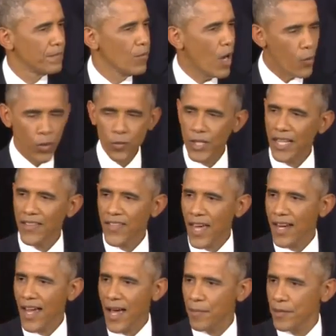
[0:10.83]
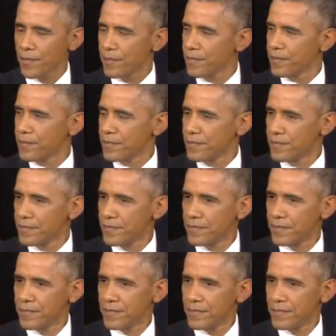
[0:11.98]
Why would we let that happen?
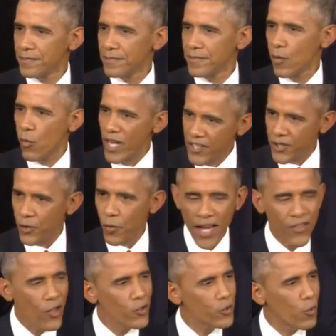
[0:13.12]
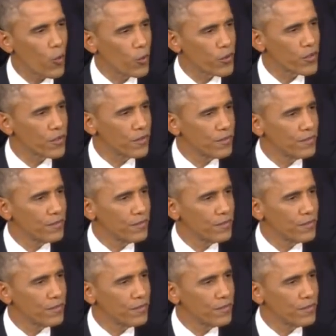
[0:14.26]
We should write those rules.